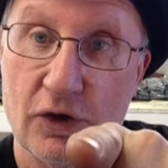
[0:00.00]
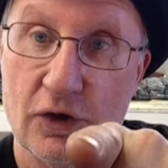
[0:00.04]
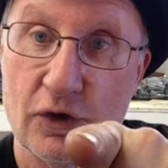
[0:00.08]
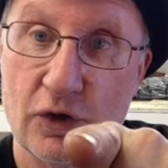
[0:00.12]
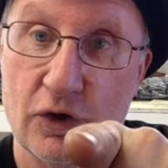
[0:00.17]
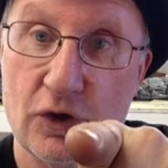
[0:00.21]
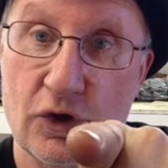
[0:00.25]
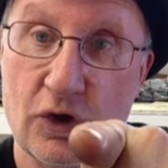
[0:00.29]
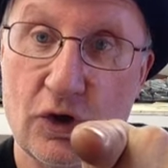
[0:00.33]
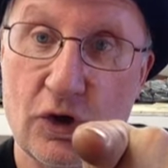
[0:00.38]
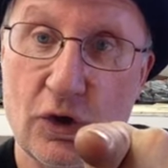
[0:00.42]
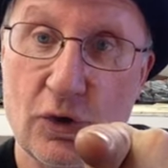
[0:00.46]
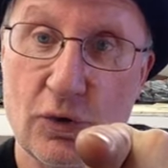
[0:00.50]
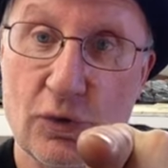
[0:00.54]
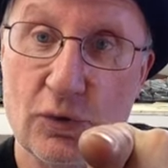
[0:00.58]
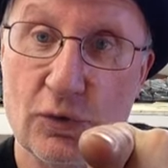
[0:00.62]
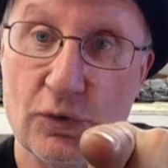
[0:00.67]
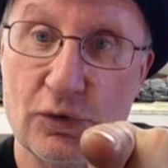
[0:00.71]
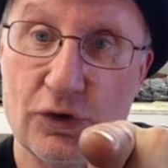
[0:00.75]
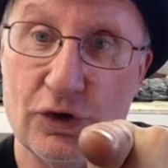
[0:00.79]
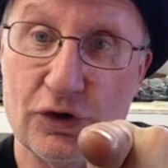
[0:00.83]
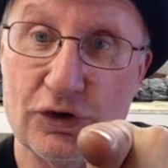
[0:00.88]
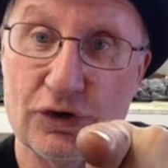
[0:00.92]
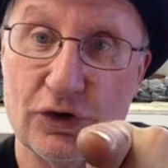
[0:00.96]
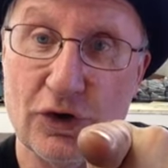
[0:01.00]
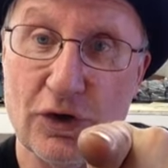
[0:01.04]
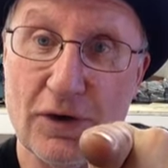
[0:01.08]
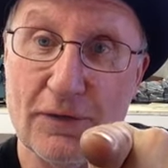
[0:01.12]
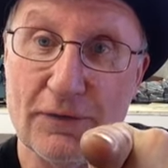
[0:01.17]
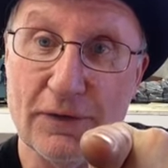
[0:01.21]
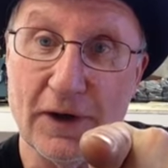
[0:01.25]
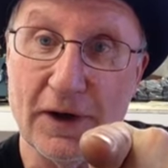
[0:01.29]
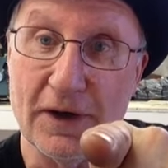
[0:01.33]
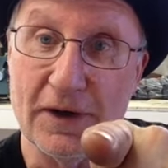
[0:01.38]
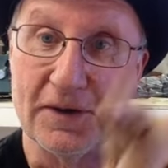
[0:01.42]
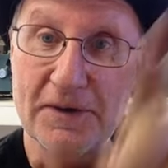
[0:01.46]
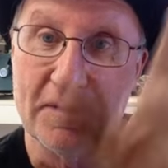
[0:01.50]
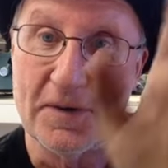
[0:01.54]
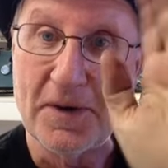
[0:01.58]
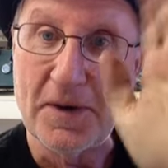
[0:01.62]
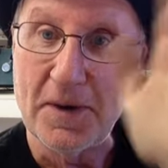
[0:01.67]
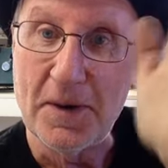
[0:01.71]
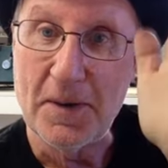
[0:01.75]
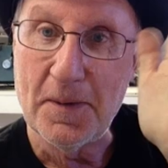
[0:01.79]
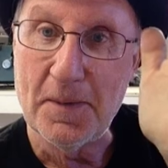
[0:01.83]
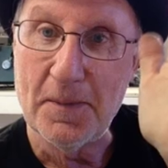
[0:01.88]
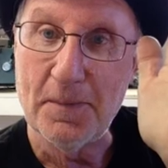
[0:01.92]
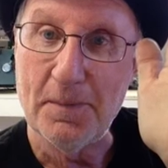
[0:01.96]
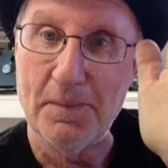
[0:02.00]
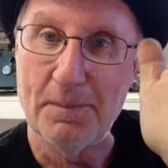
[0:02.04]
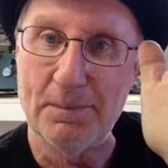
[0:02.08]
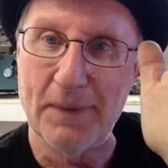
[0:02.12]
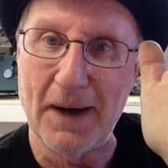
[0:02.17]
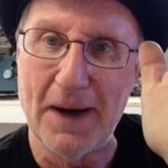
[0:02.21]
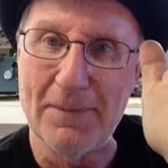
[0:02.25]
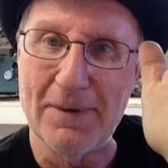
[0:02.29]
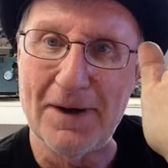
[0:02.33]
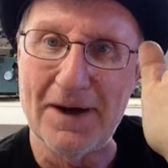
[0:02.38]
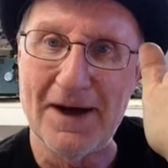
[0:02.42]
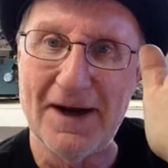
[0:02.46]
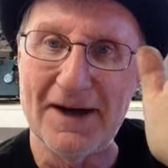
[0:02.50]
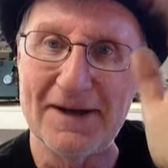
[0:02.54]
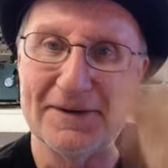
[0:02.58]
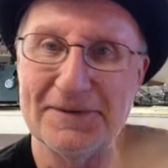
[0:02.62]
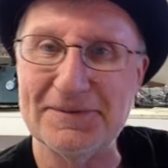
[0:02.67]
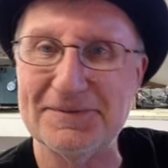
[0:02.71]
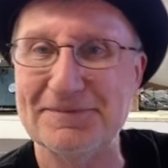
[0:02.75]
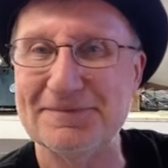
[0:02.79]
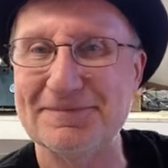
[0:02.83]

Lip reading: You deserve it. Bye-bye.